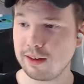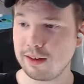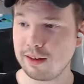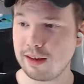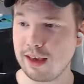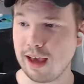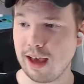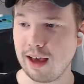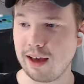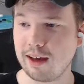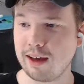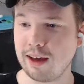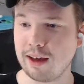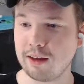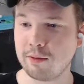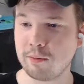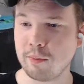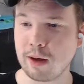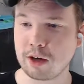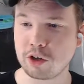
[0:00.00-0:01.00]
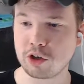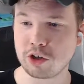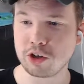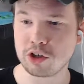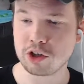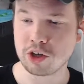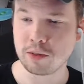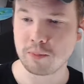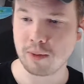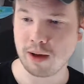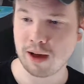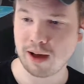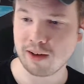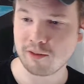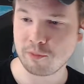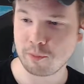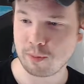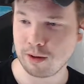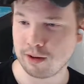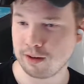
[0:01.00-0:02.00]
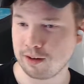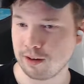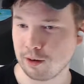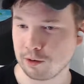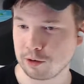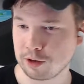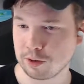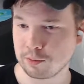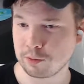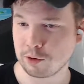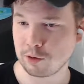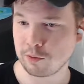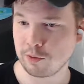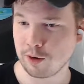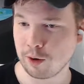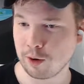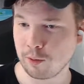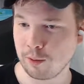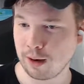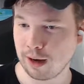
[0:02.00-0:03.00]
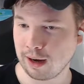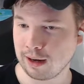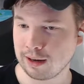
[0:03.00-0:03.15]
Yeah, and make sure you jump off, but don't jump too far away.